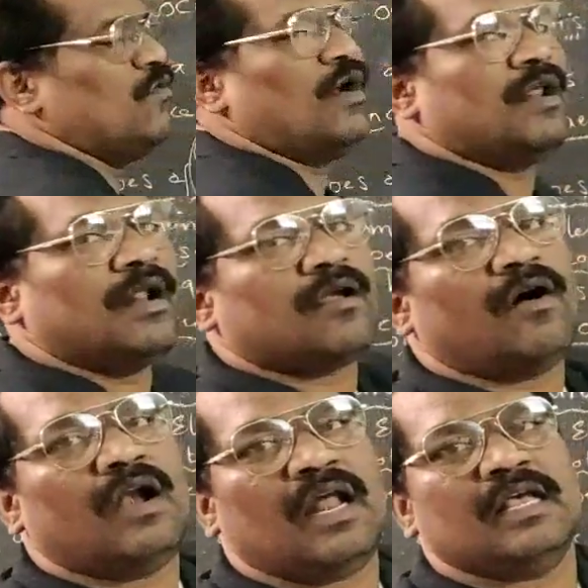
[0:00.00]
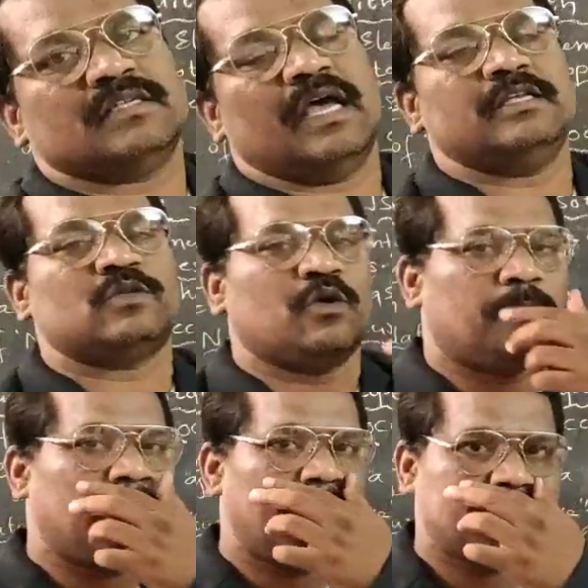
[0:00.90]
What are called as
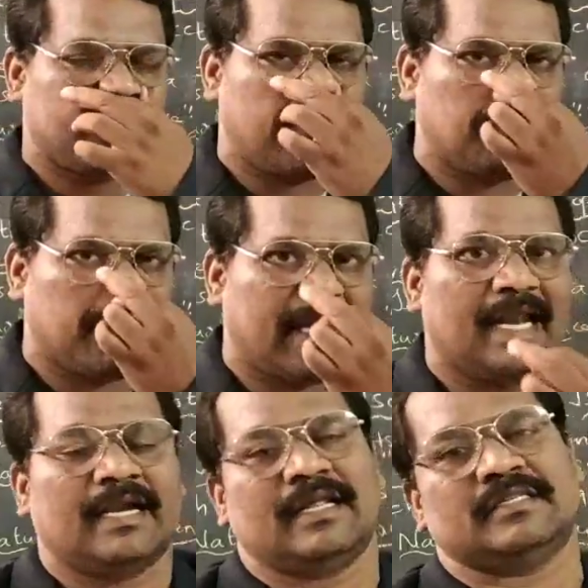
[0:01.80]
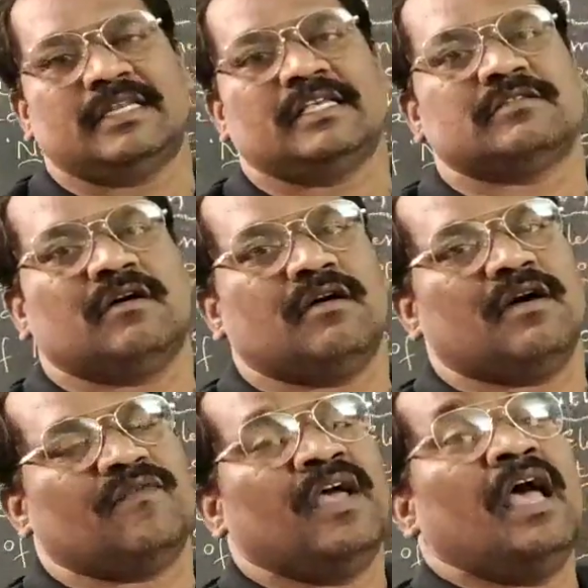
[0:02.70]
isobars? What more characteristics
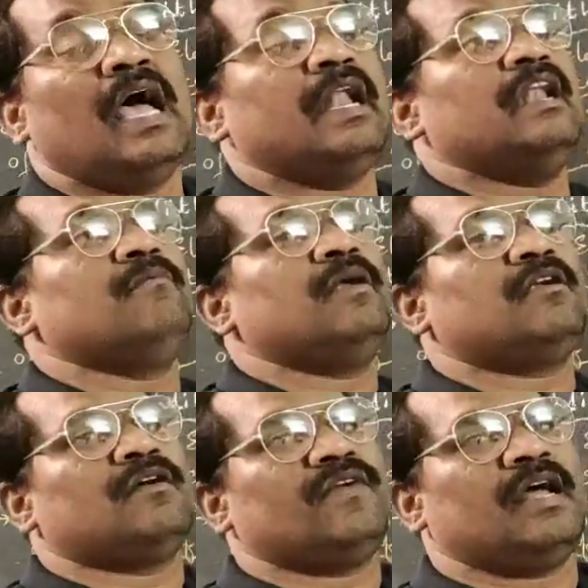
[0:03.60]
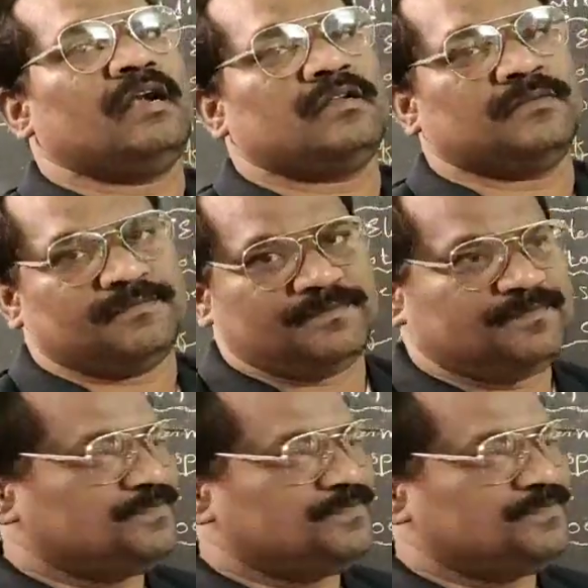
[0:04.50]
of an element of an atom?